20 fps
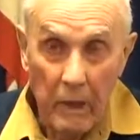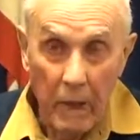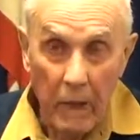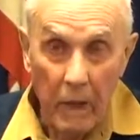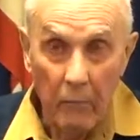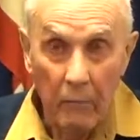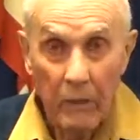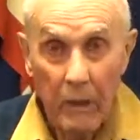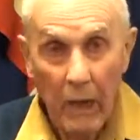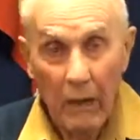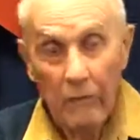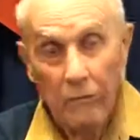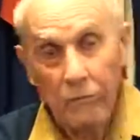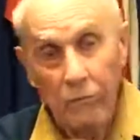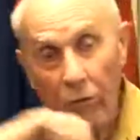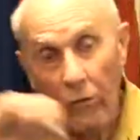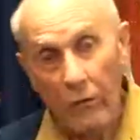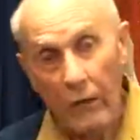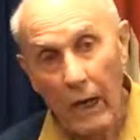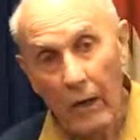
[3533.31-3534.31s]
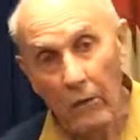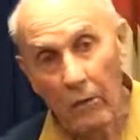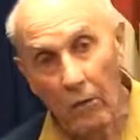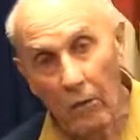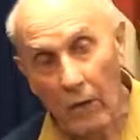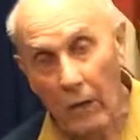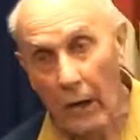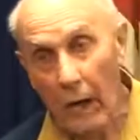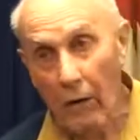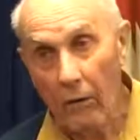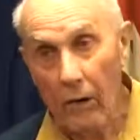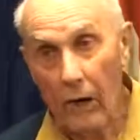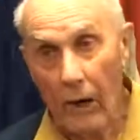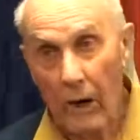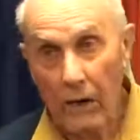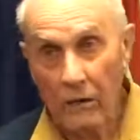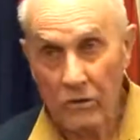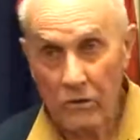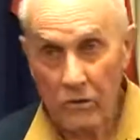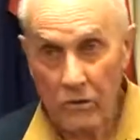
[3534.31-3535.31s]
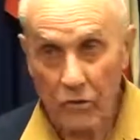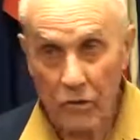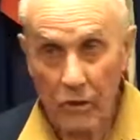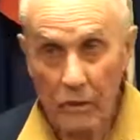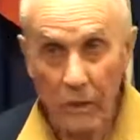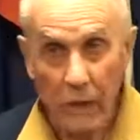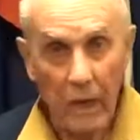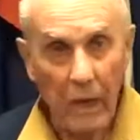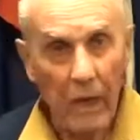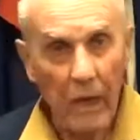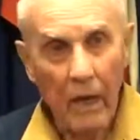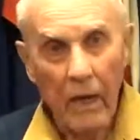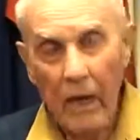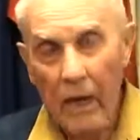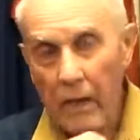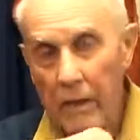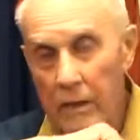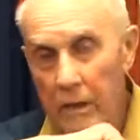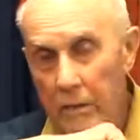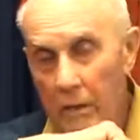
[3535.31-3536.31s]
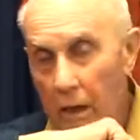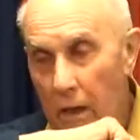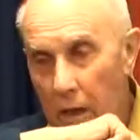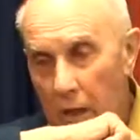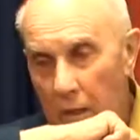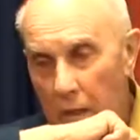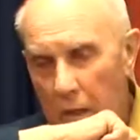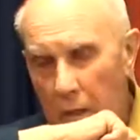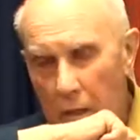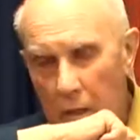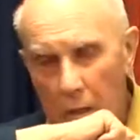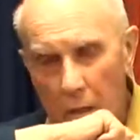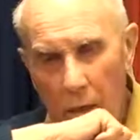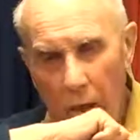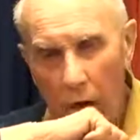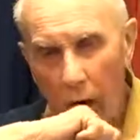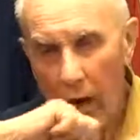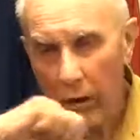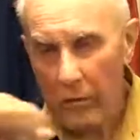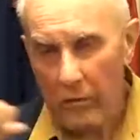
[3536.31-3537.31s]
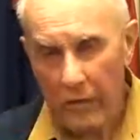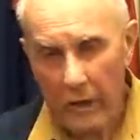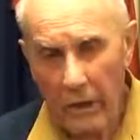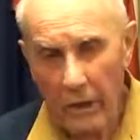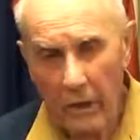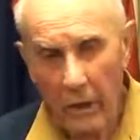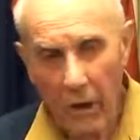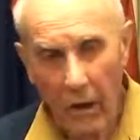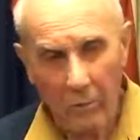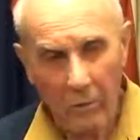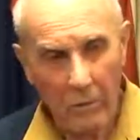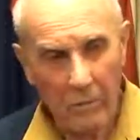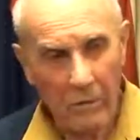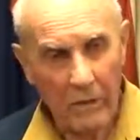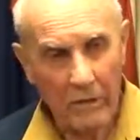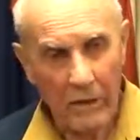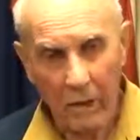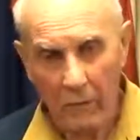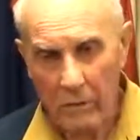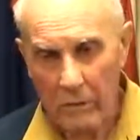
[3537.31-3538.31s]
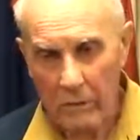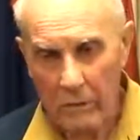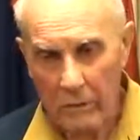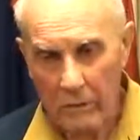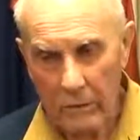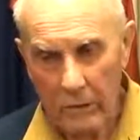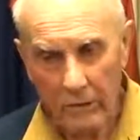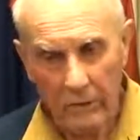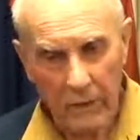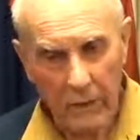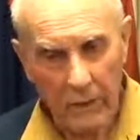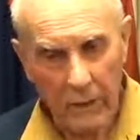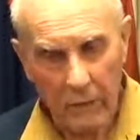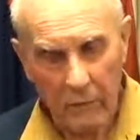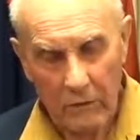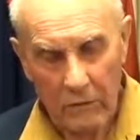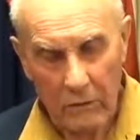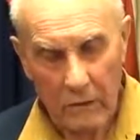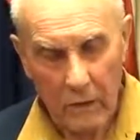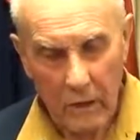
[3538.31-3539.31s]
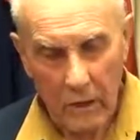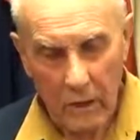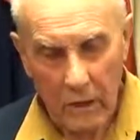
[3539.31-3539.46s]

And we had thrown out all our oxygen, anything, armament, nothing that was